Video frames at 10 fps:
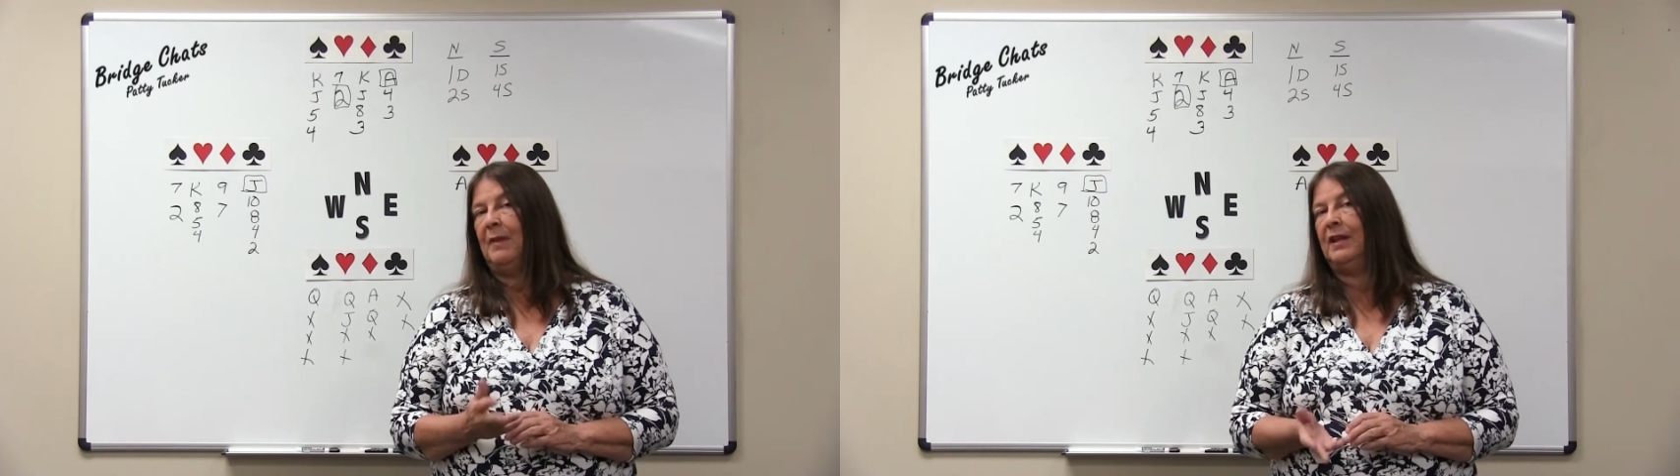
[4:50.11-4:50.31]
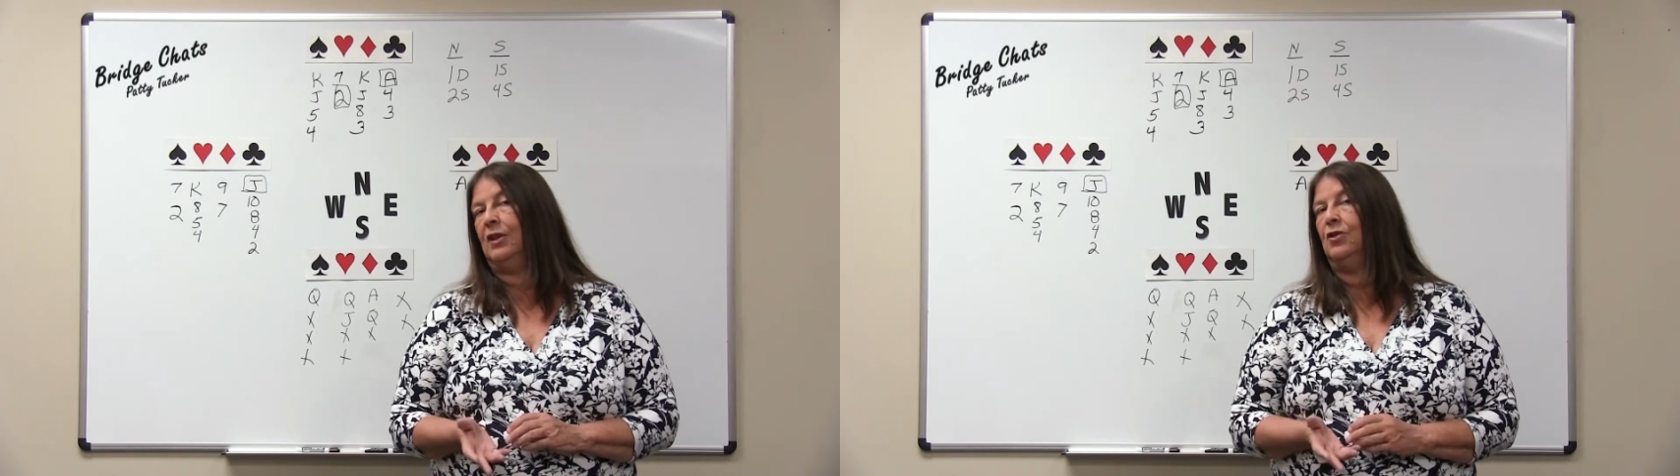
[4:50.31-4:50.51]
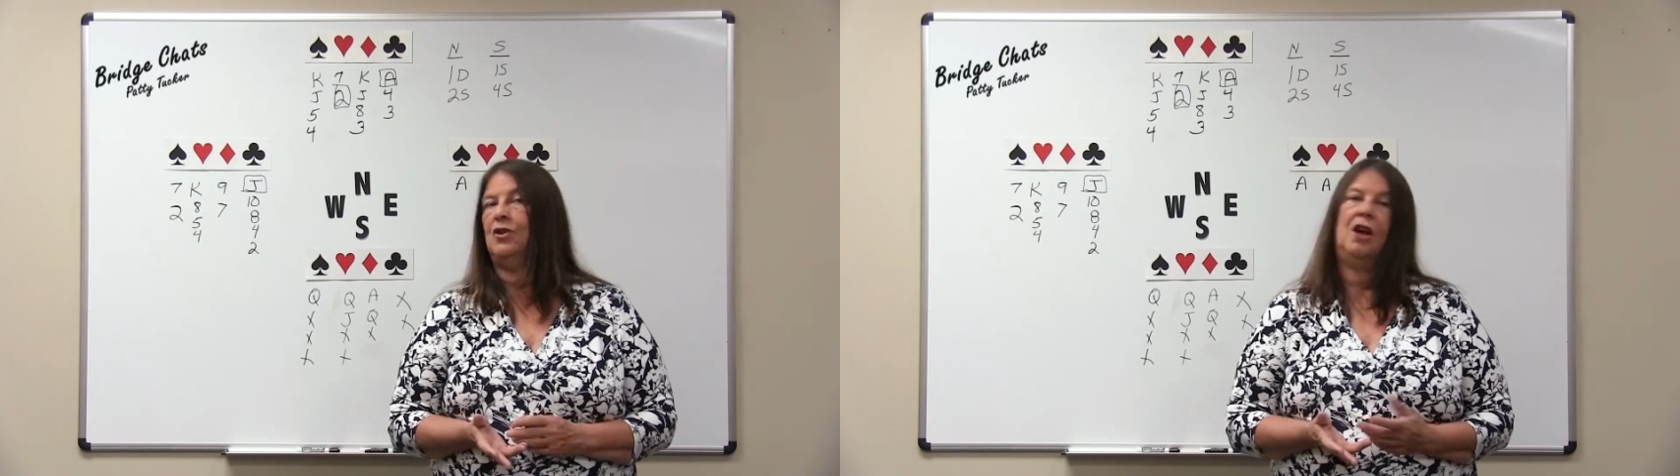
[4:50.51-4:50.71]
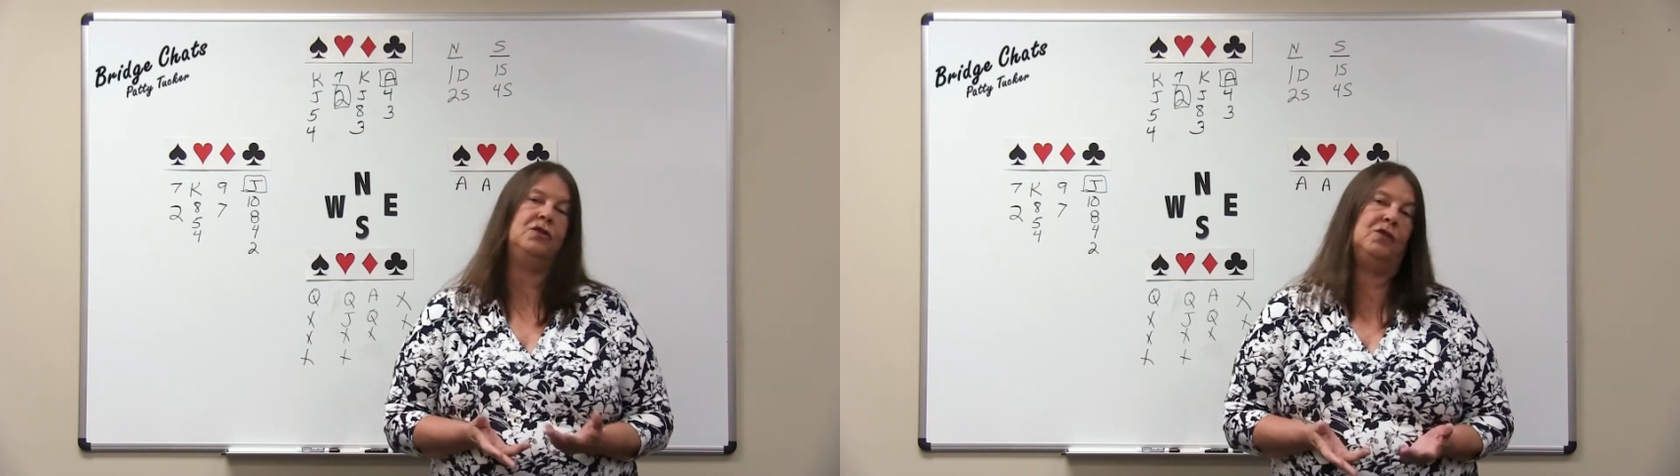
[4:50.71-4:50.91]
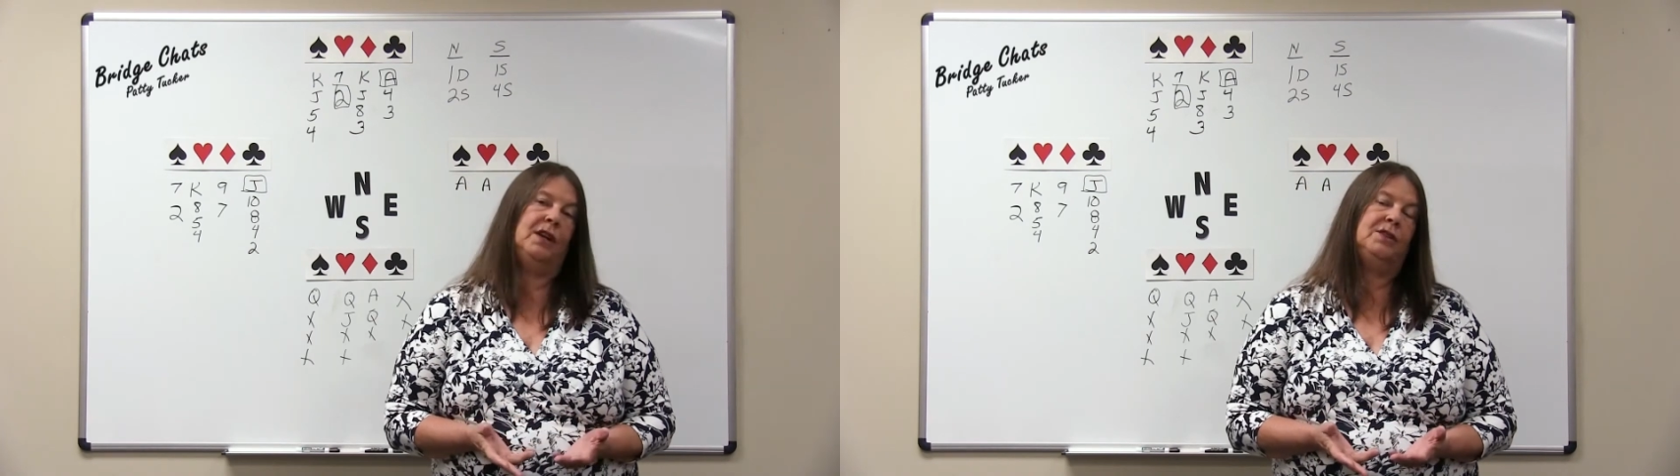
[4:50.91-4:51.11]
making your
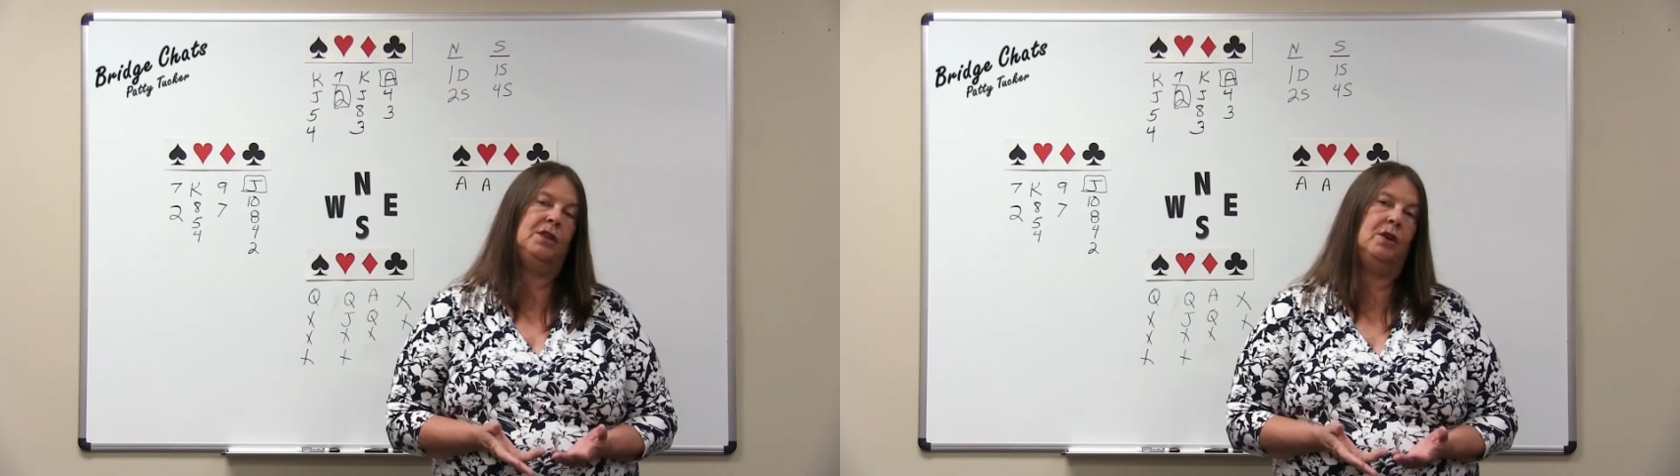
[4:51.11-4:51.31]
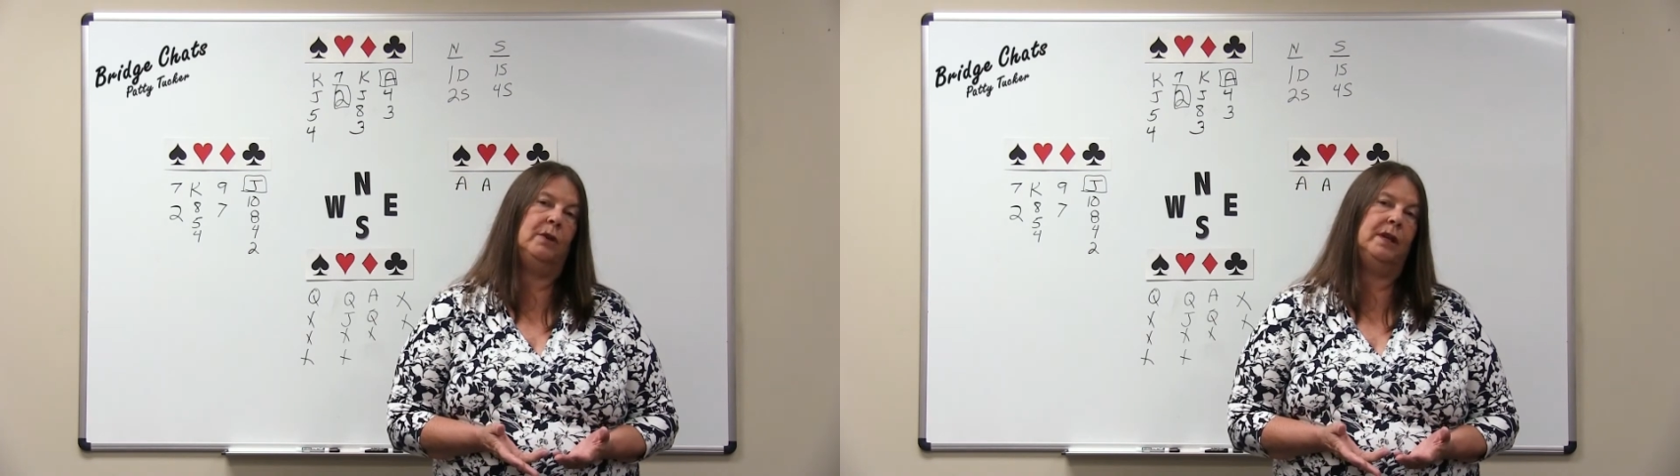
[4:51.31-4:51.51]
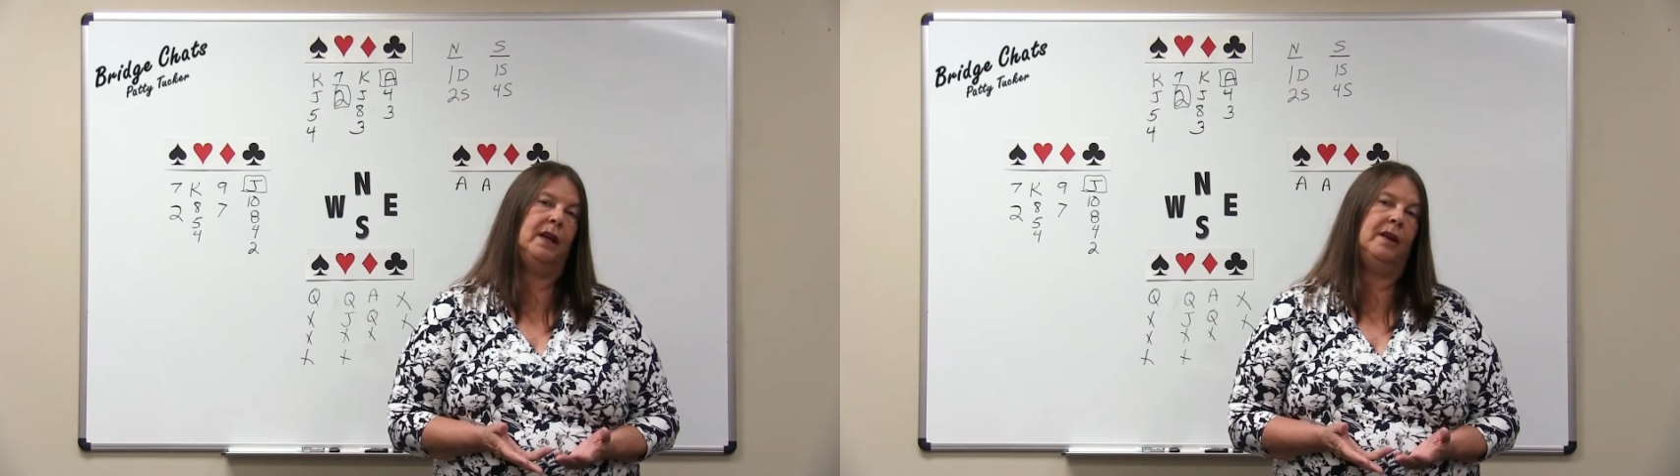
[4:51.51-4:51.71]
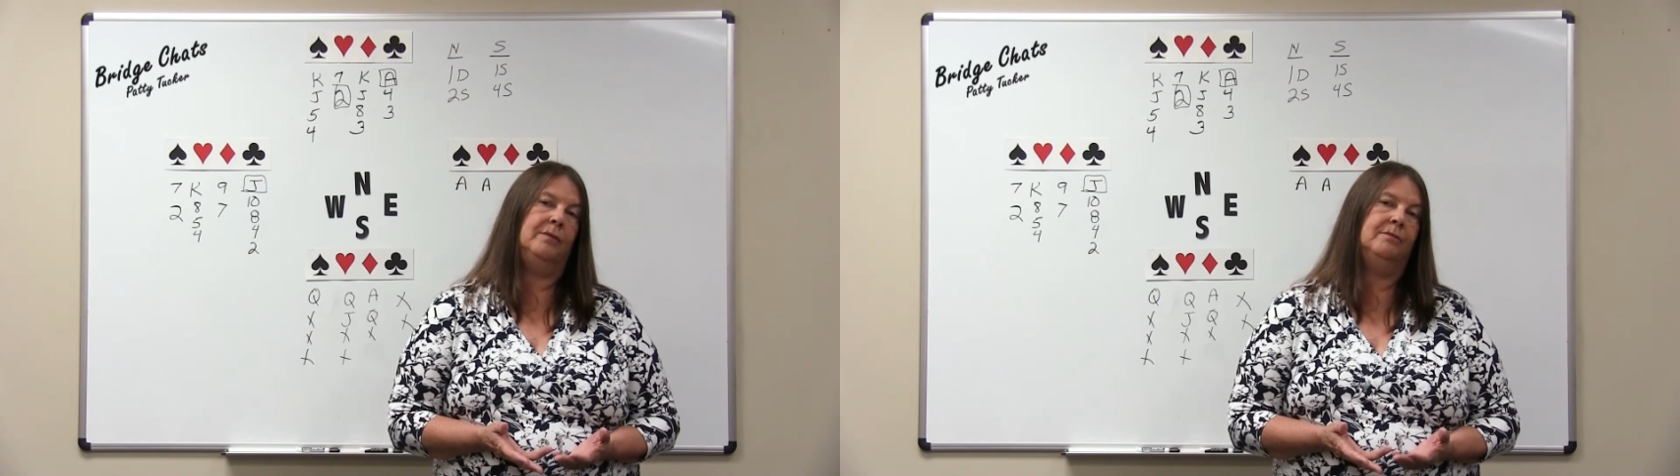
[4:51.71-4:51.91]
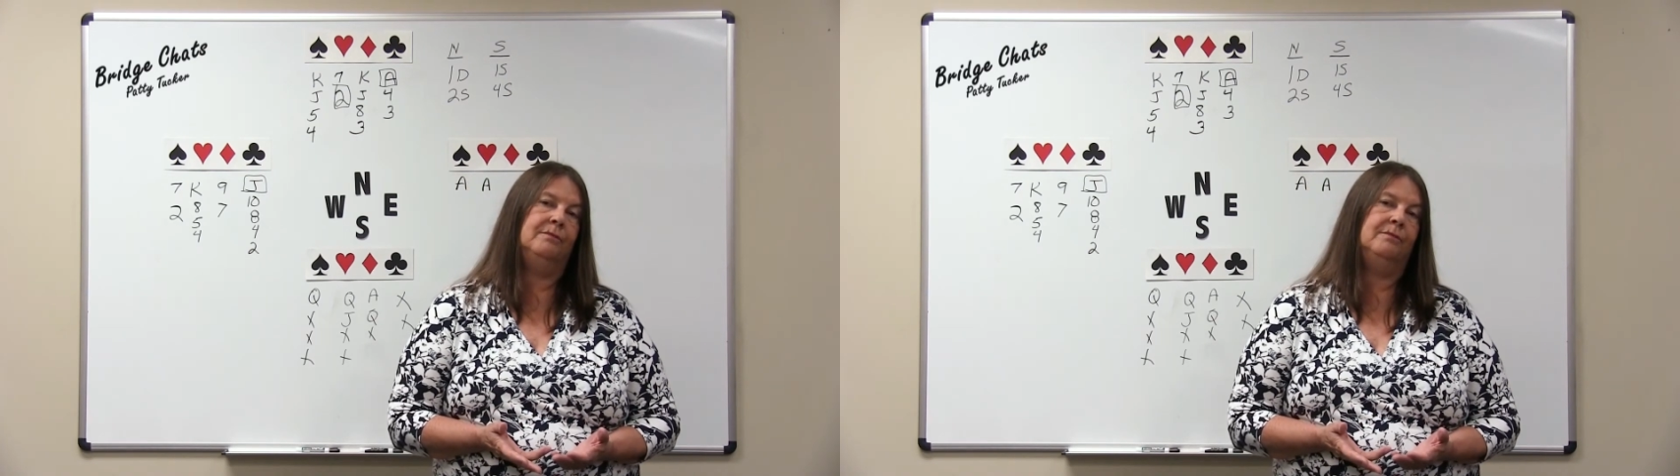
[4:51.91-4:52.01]
contract and going down.